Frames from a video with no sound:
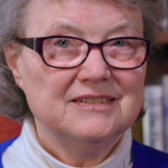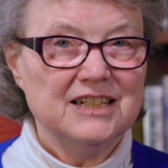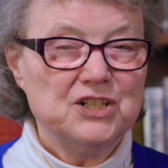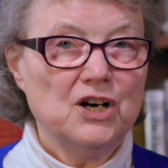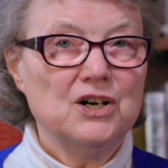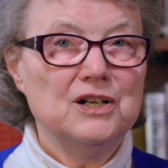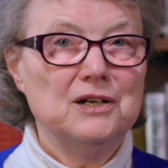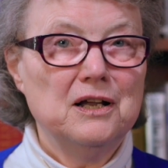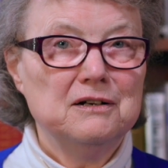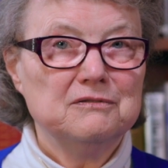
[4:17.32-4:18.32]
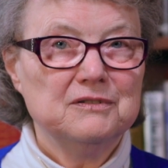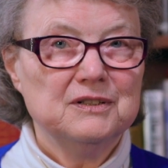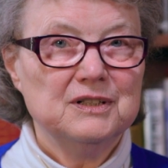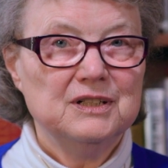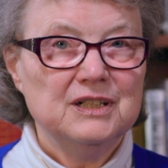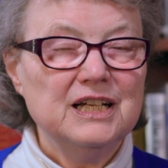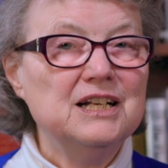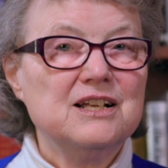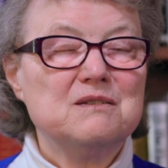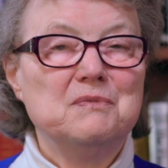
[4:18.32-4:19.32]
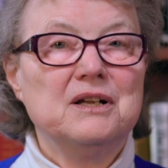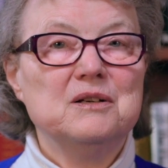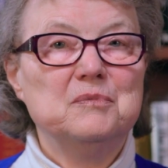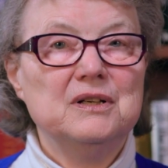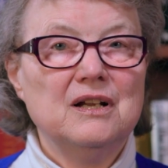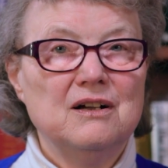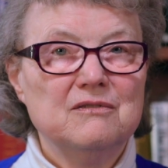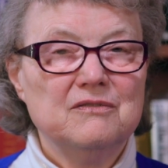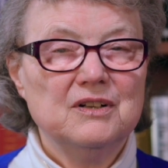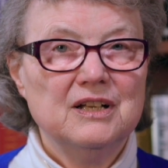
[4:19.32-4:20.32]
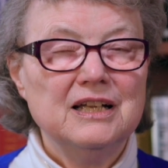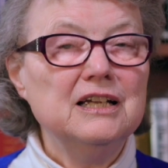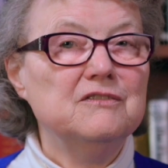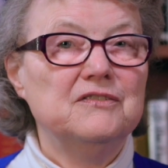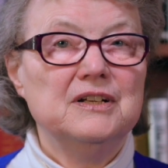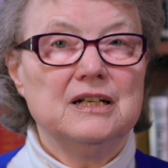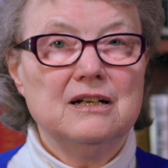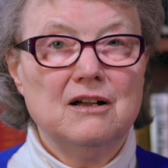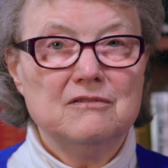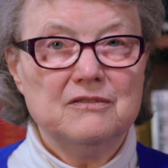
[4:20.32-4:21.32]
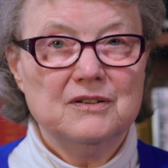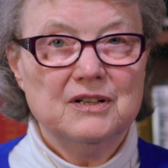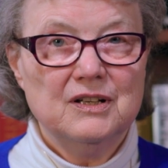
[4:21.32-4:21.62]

eternal love, inexplicable love, infinite love.